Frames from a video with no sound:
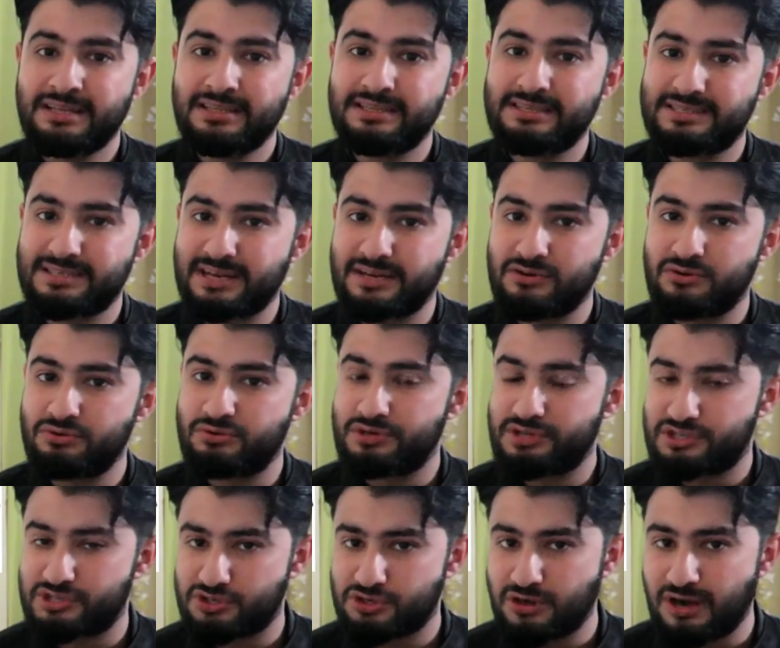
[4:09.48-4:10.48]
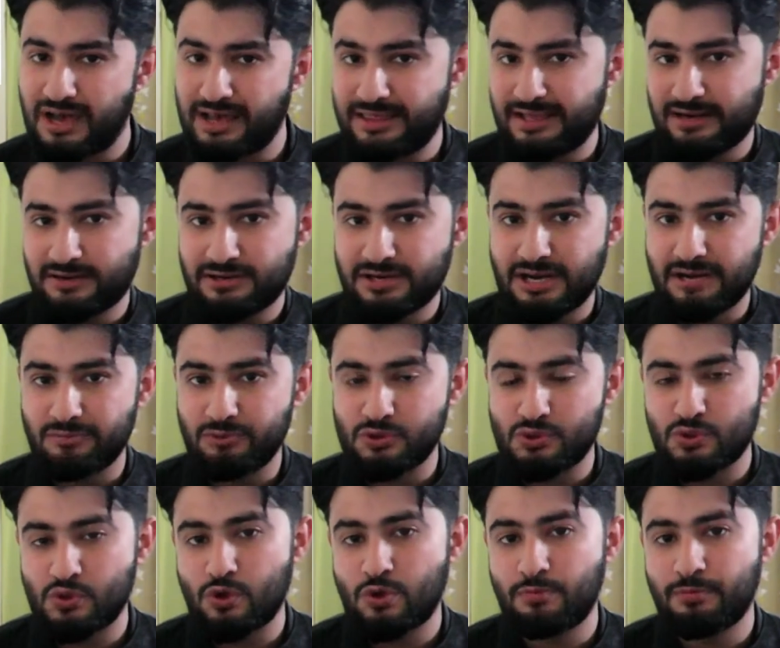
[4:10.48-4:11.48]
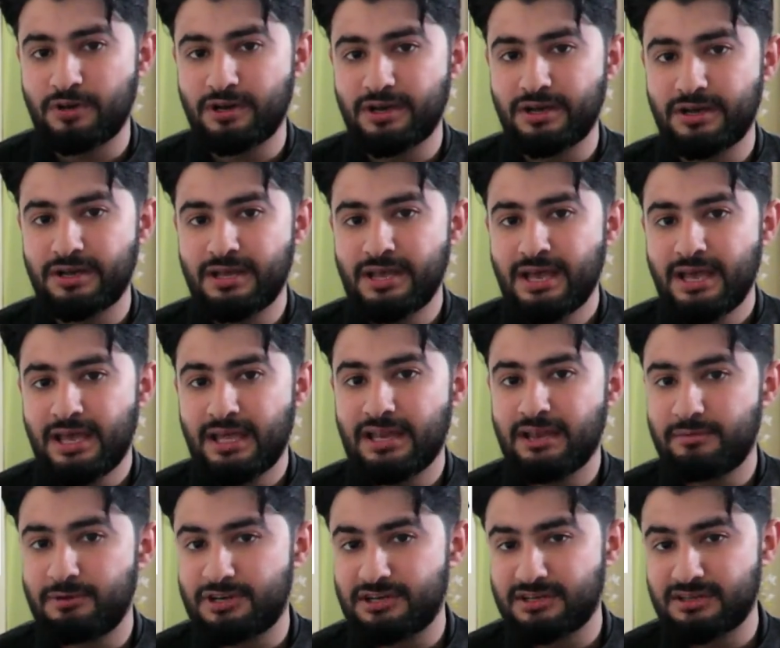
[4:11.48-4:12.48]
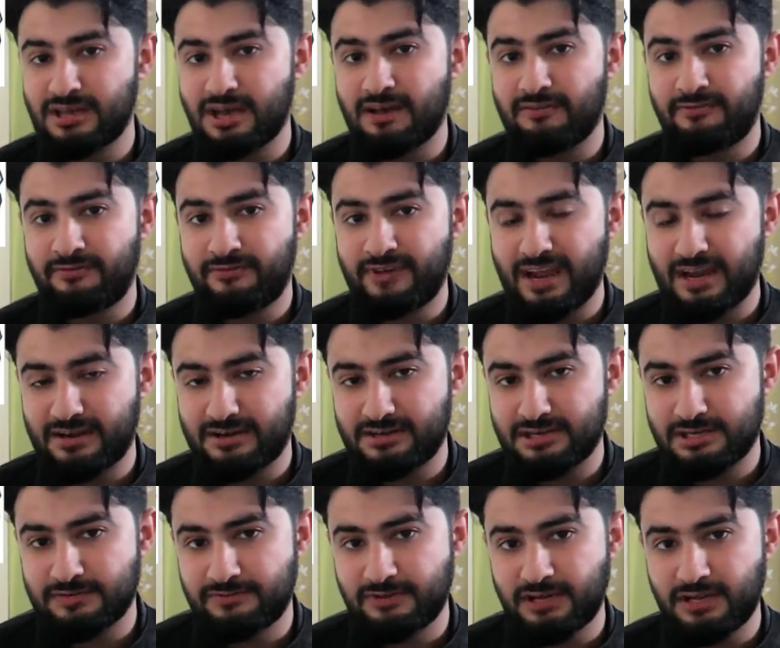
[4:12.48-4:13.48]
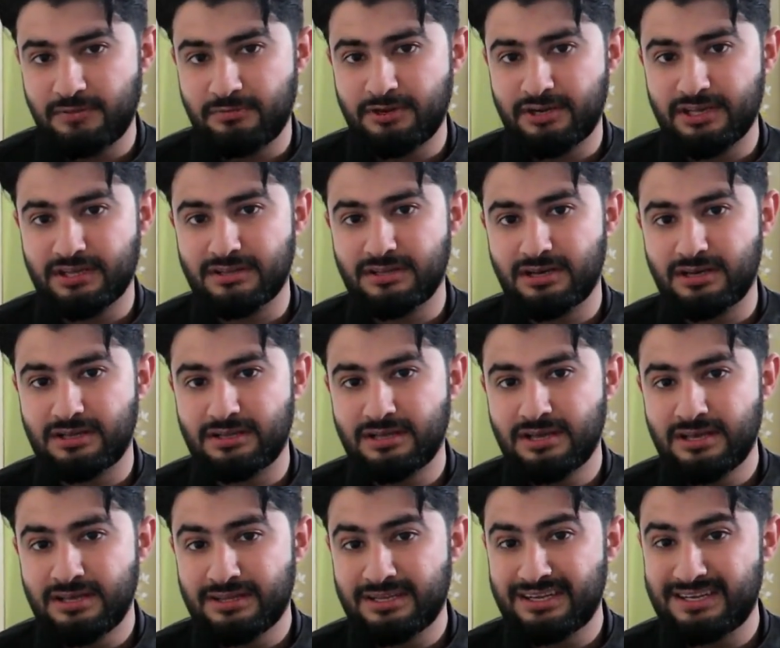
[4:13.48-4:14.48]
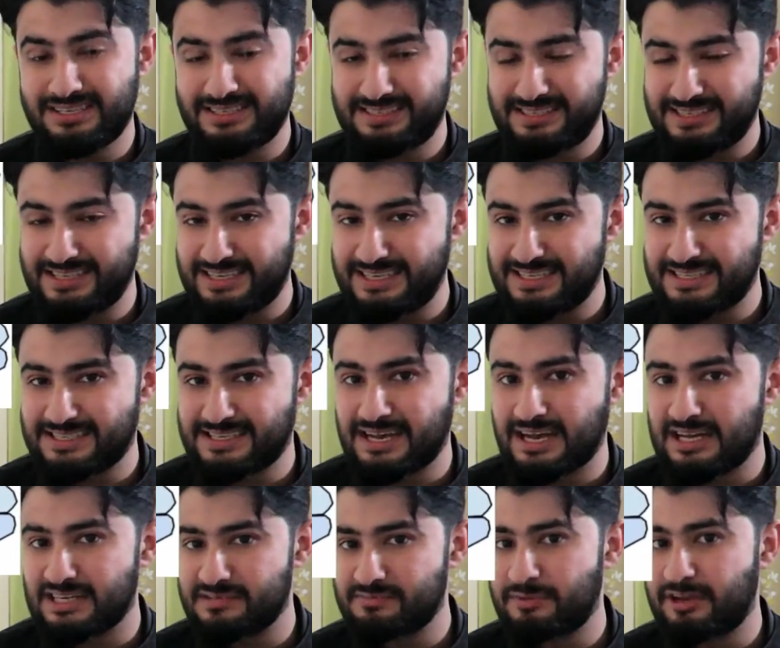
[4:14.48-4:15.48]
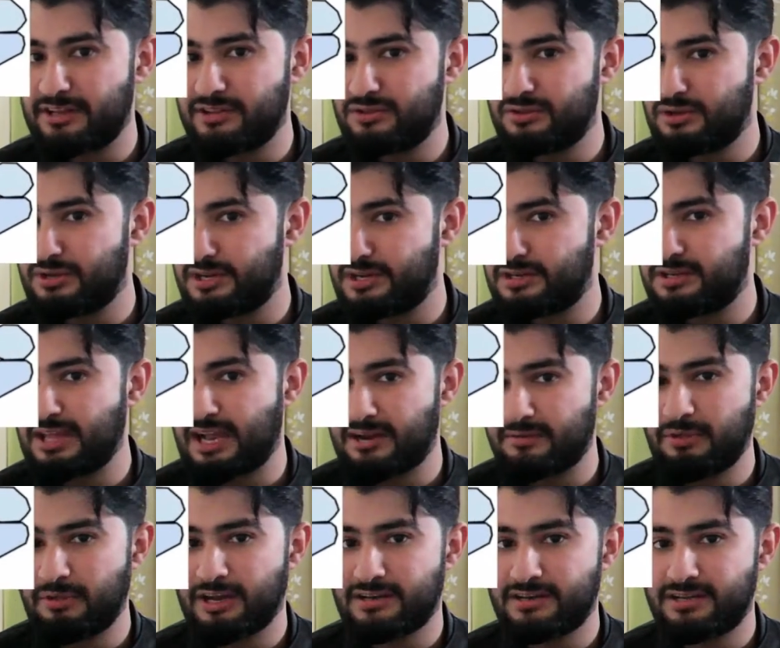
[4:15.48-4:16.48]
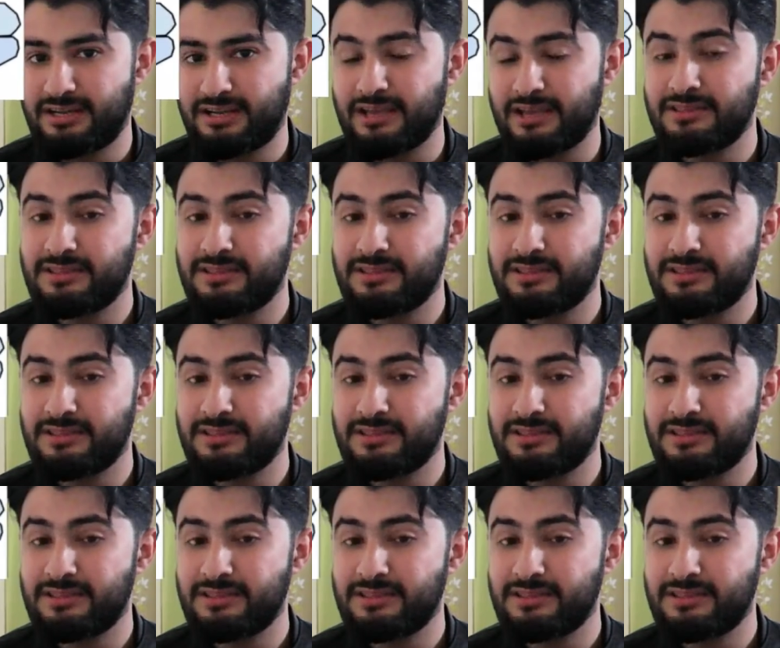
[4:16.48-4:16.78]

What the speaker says: these tend to destroy that ribosome, inhibiting the effect of inhibiting the disease caused by that bacteria.